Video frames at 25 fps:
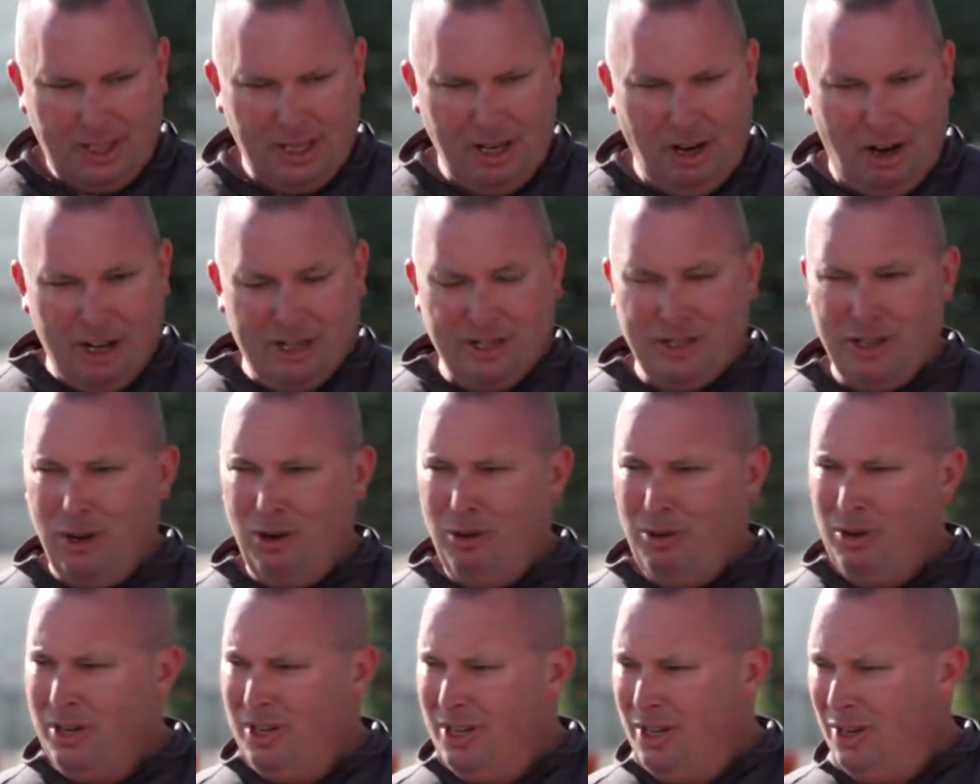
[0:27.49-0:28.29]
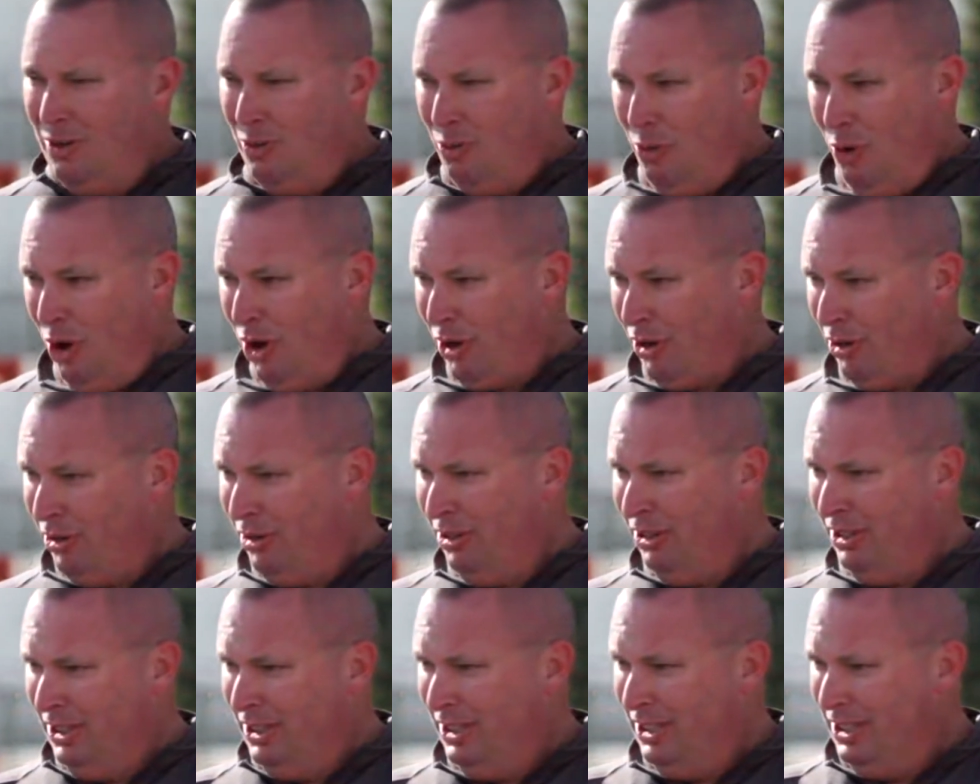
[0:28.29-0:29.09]
also,
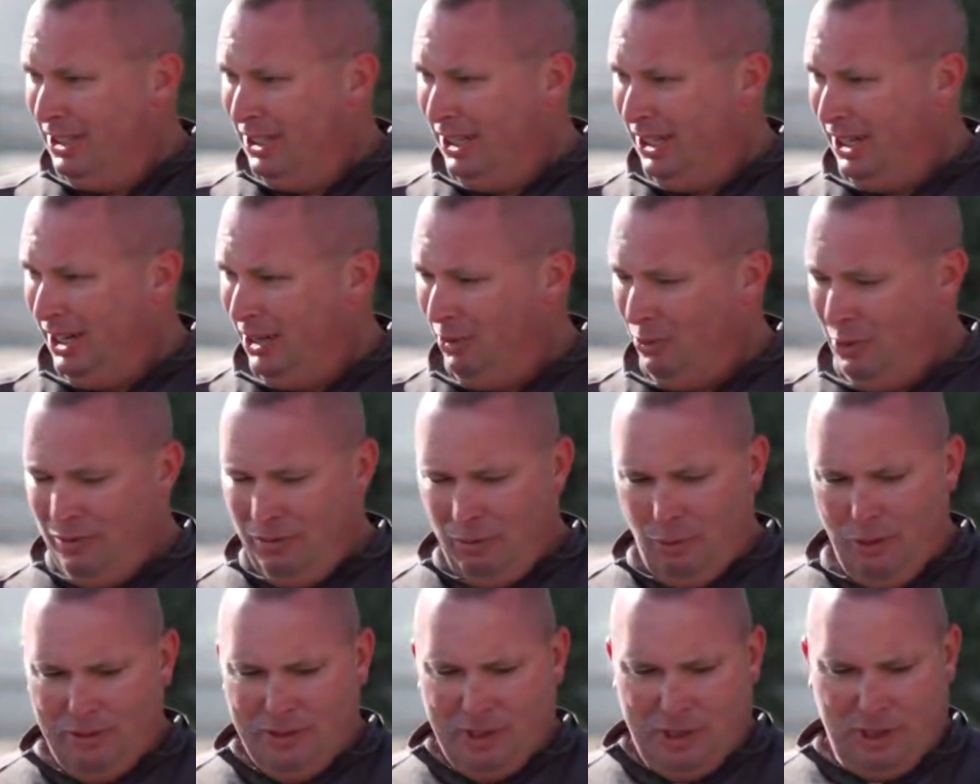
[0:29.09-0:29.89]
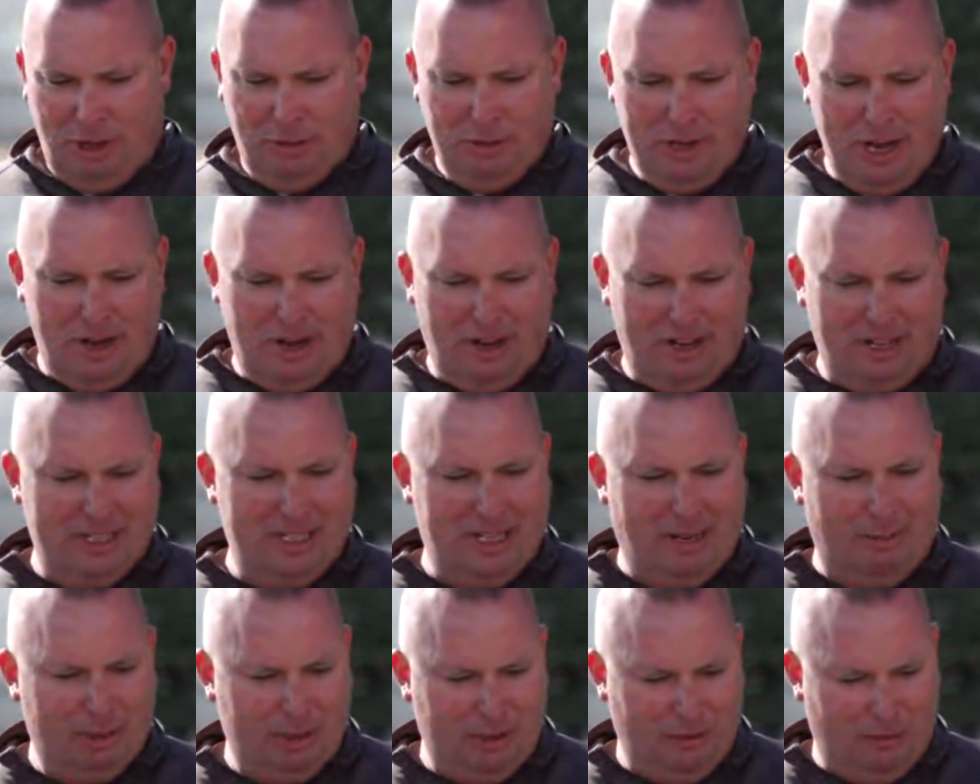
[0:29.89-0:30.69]
water, uh, we've, we've slowed down our
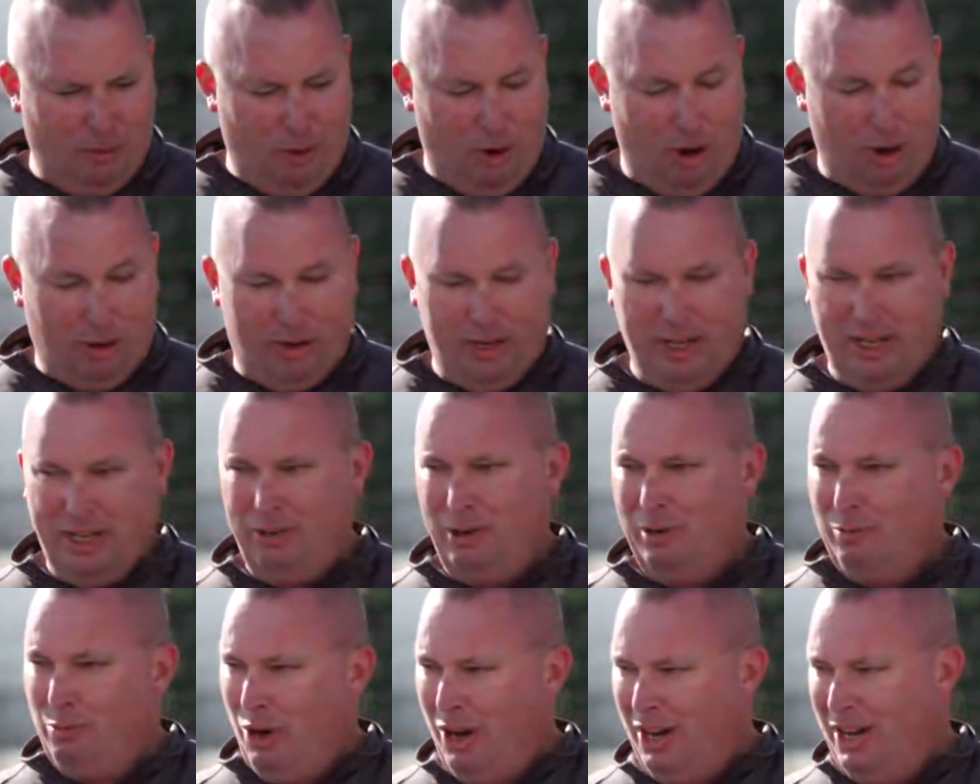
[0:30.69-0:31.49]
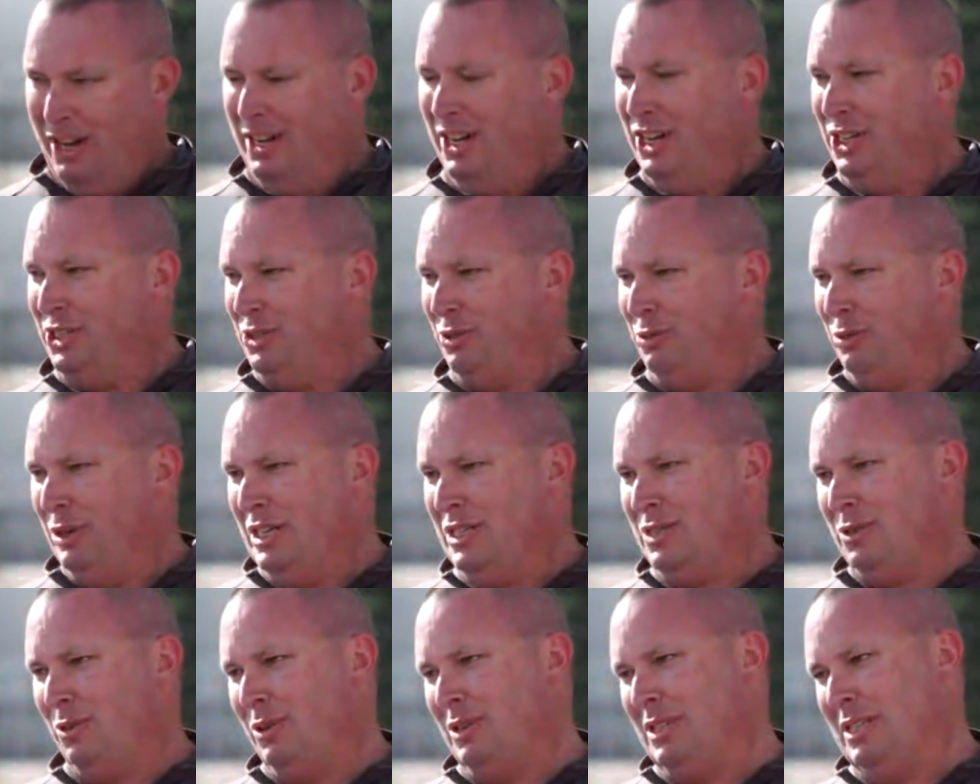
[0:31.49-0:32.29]
consumption of water here. We've brought in additional
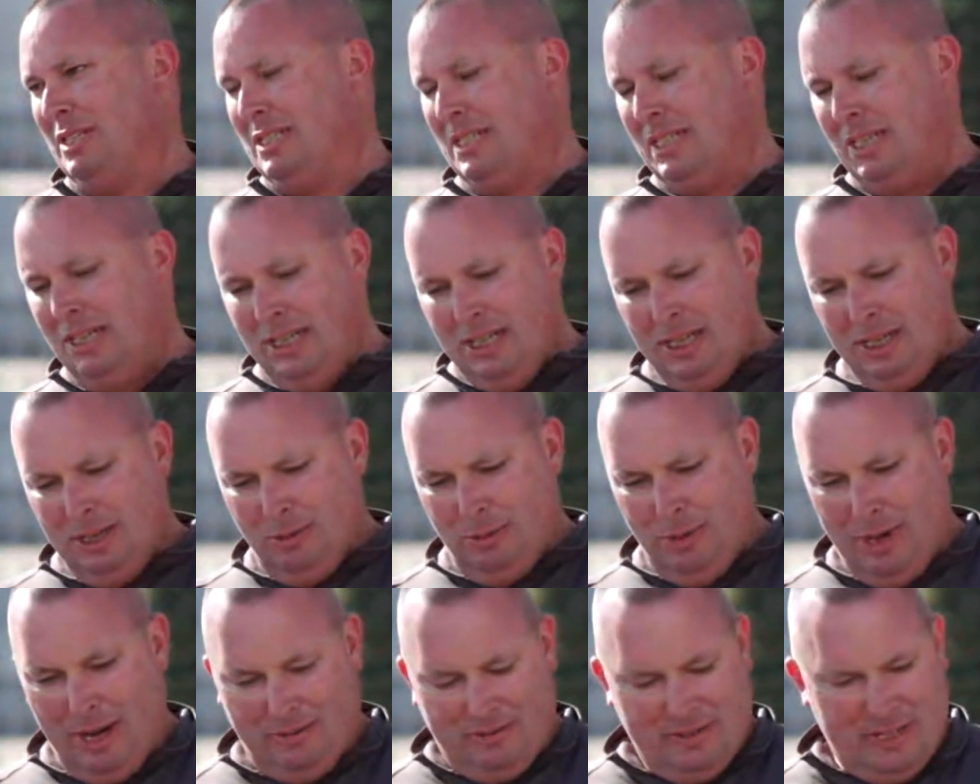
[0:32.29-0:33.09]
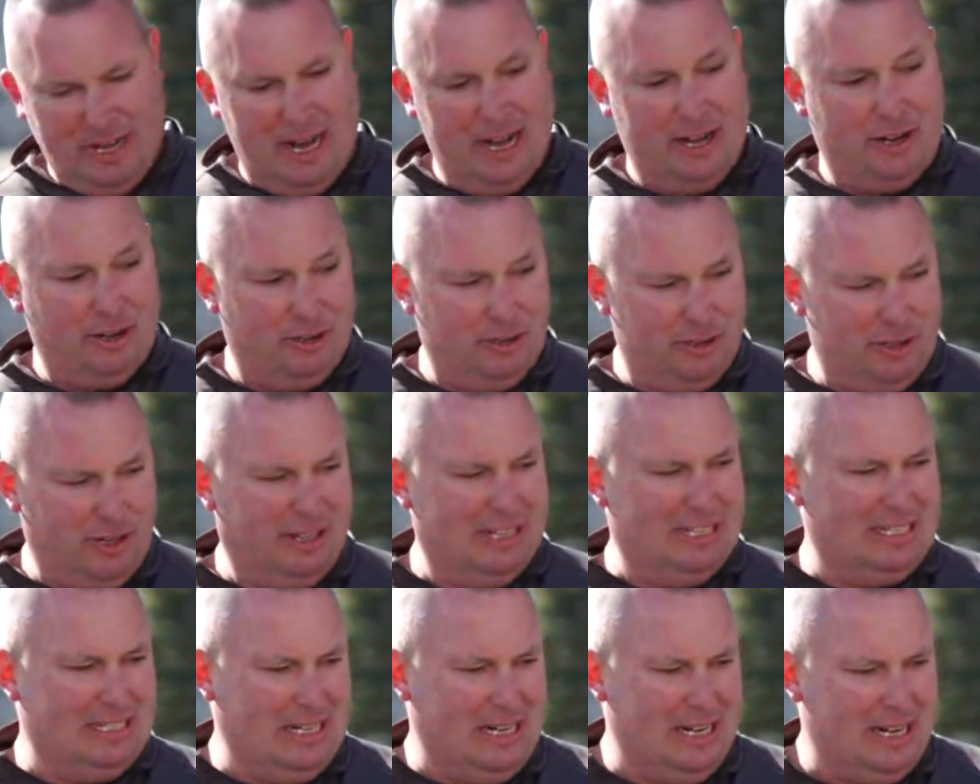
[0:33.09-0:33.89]
resources. We have tankers
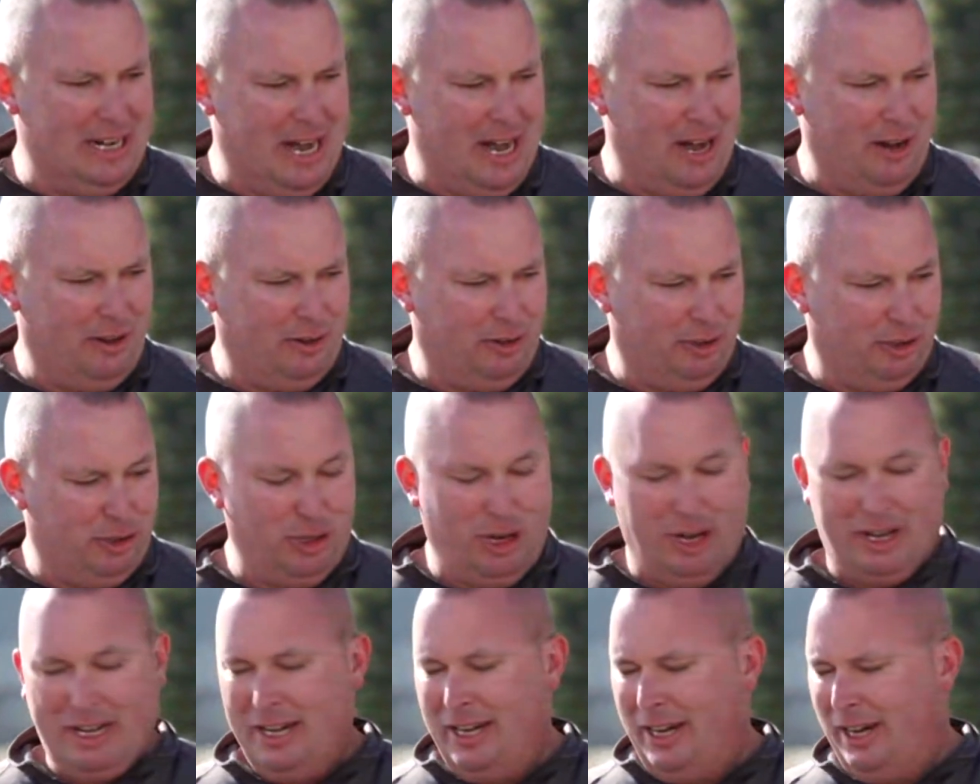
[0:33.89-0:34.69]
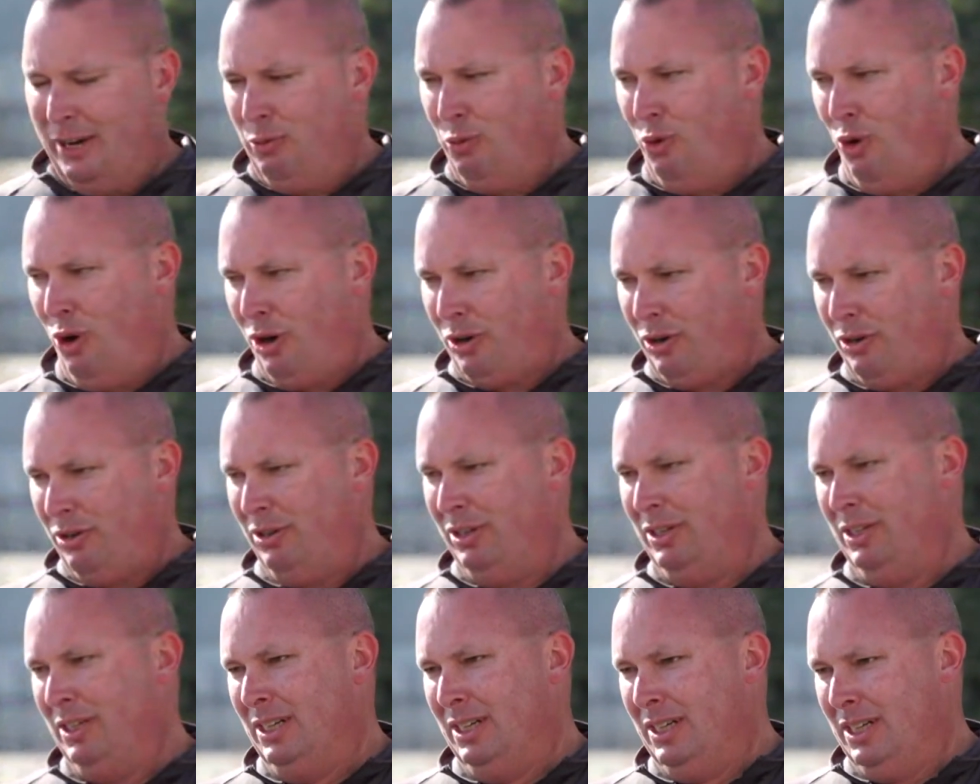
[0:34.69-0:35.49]
on the scene now that are trucking in water.
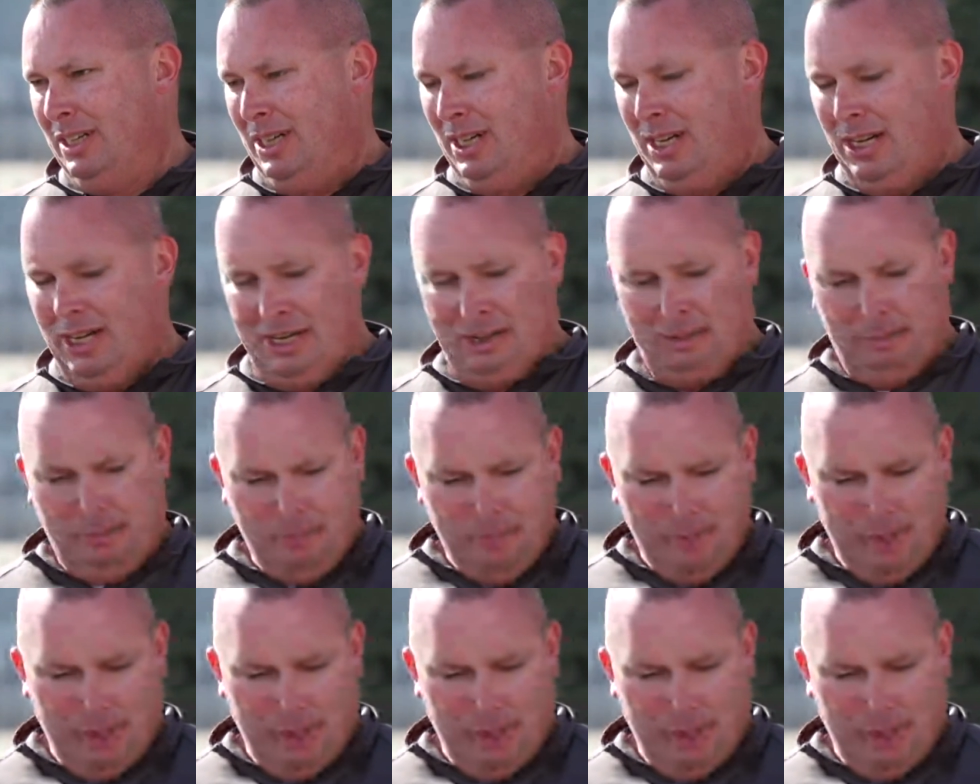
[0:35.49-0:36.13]
Uh,